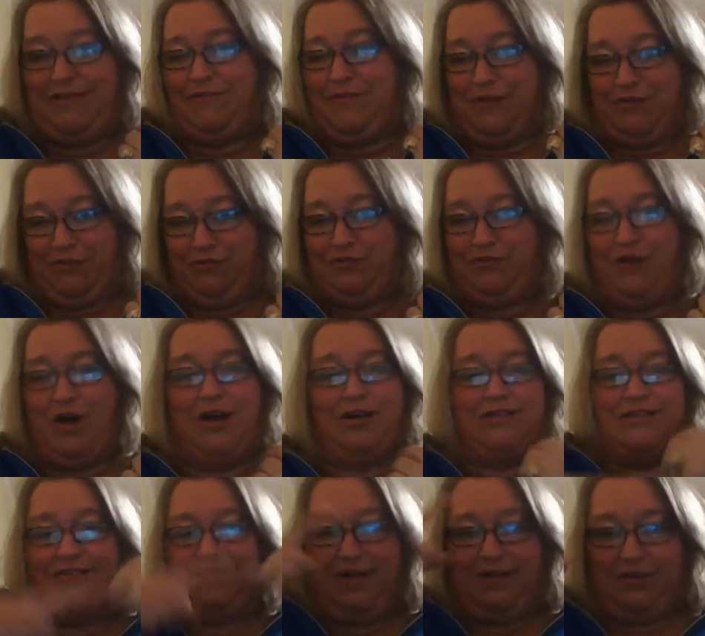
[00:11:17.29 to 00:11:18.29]
They've got their
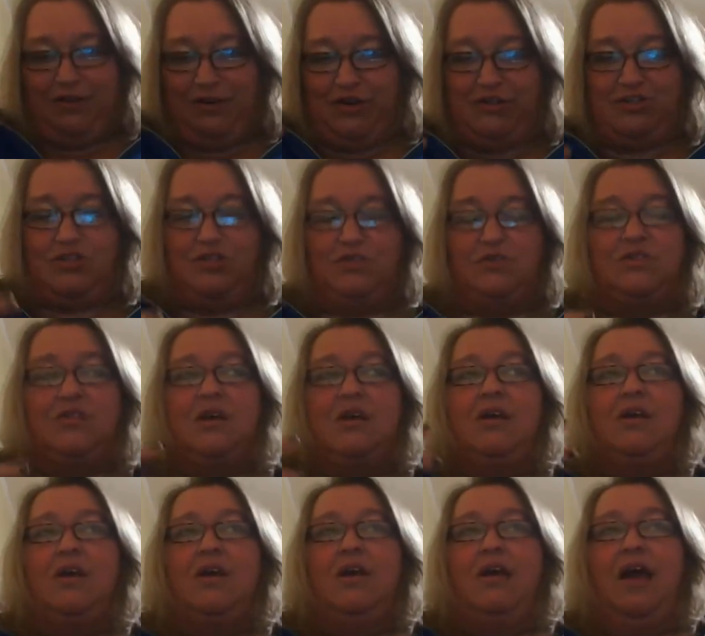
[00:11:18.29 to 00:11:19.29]
flaws. They've got their issues.
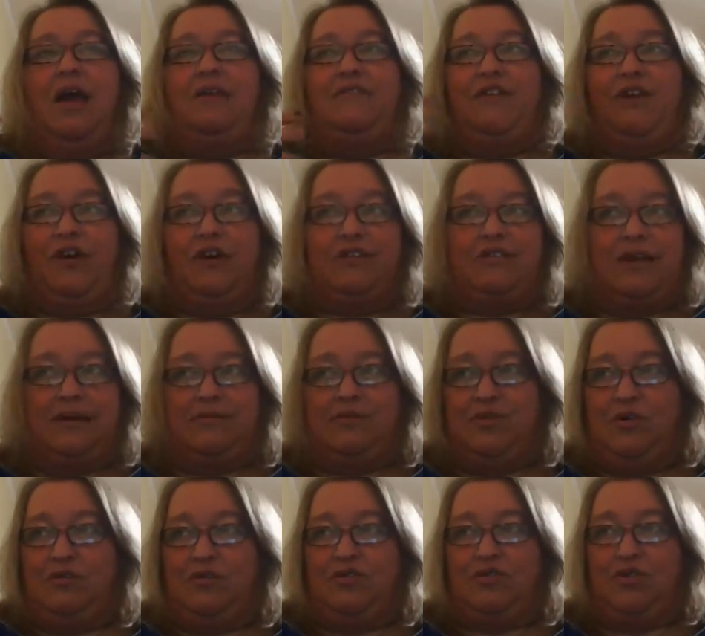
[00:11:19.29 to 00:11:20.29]
At various times
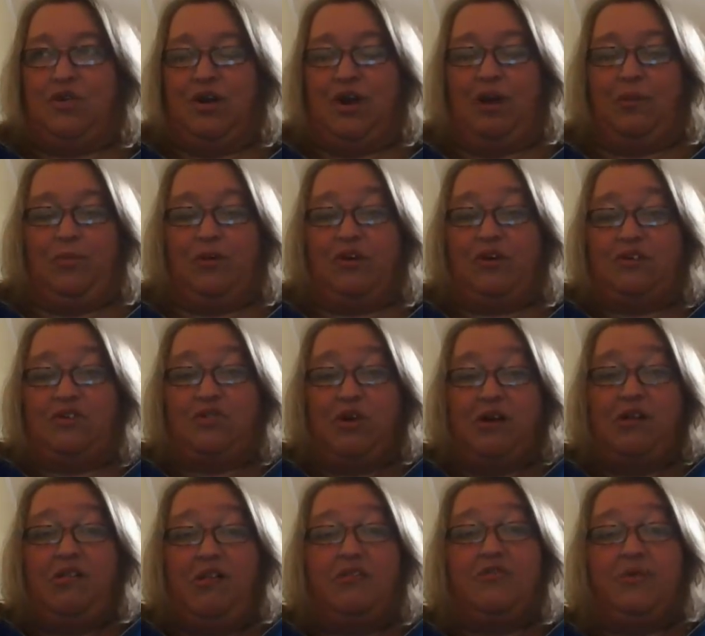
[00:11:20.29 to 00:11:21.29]
throughout the story, I wanted to
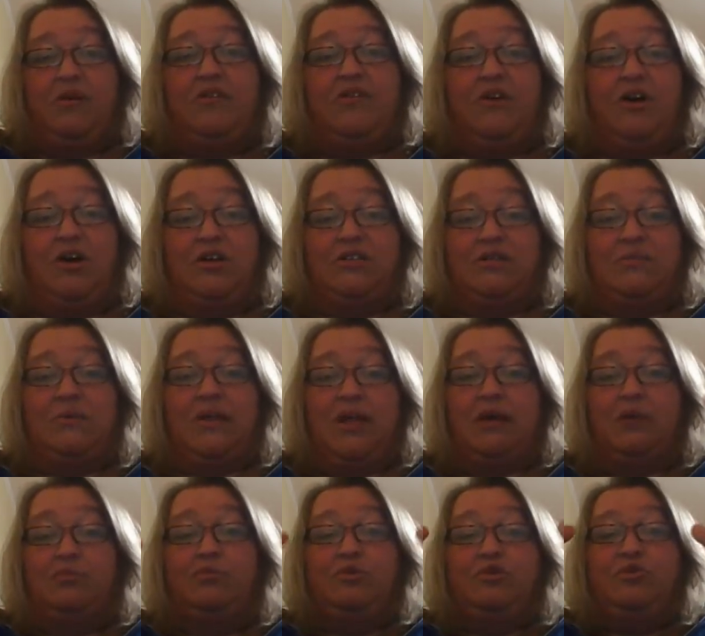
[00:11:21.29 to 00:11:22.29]
strangle all three of the girls and be
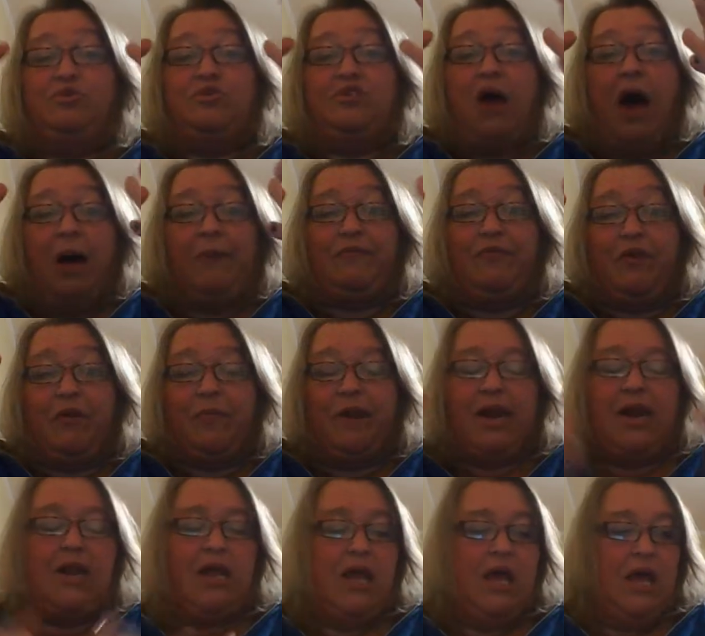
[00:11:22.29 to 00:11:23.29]
like, would you stop for a
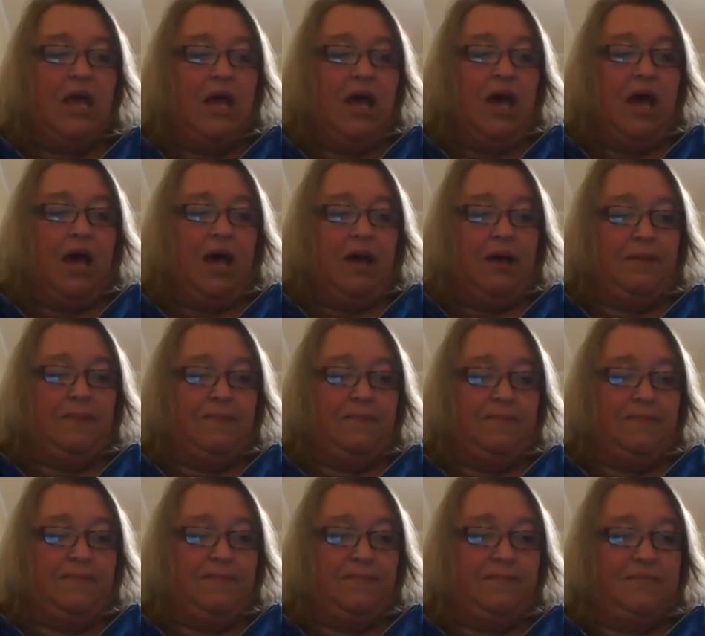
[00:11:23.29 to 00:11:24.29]
minute?
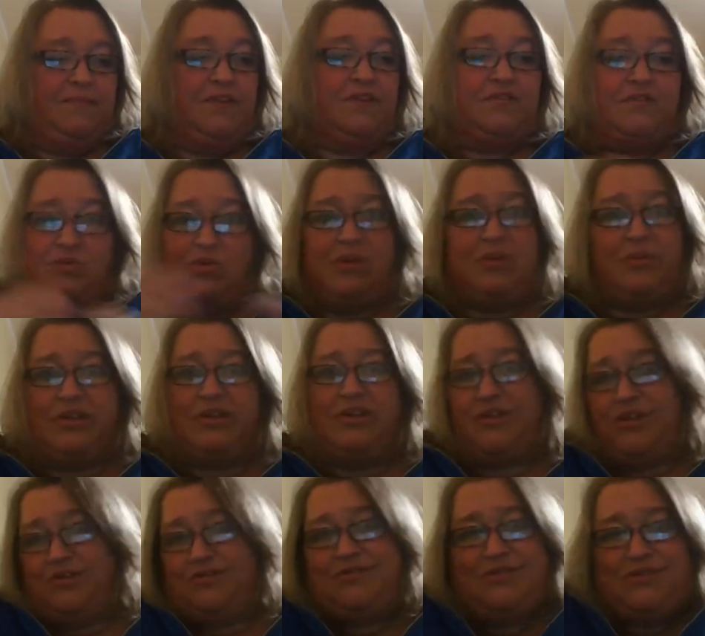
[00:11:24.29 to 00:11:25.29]
They're
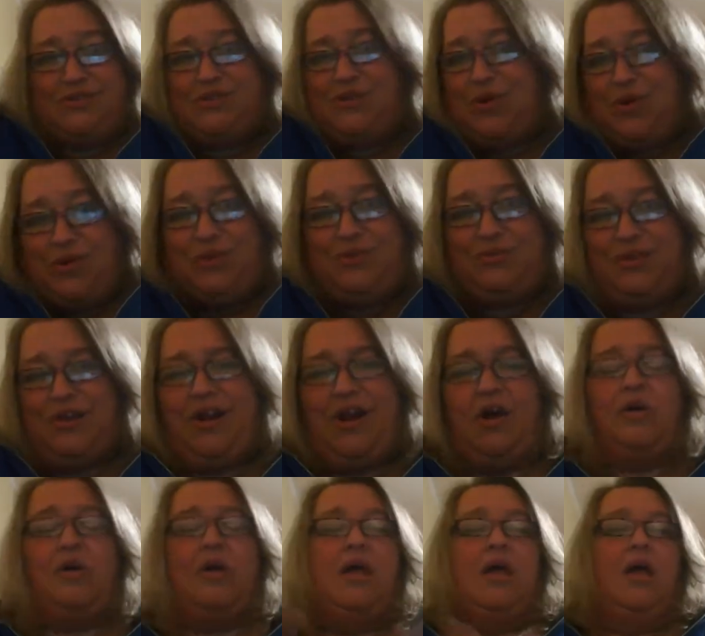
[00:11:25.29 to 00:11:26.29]
21-year-olds. So,
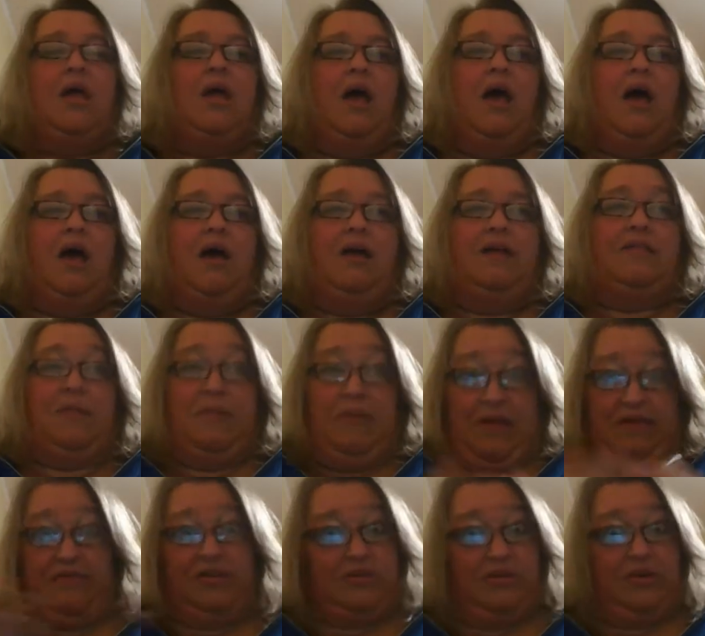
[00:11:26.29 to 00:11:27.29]
they
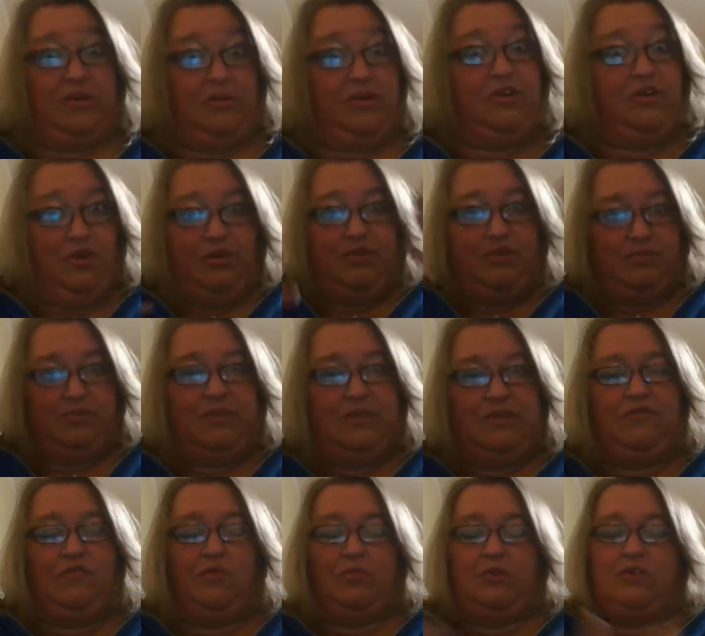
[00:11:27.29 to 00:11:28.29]
behave like 21-year-olds,
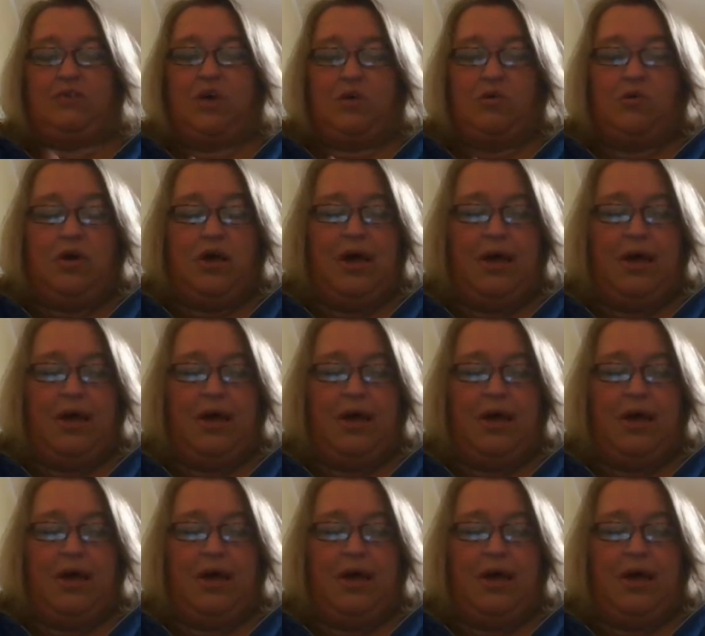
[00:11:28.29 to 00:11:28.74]
believably so.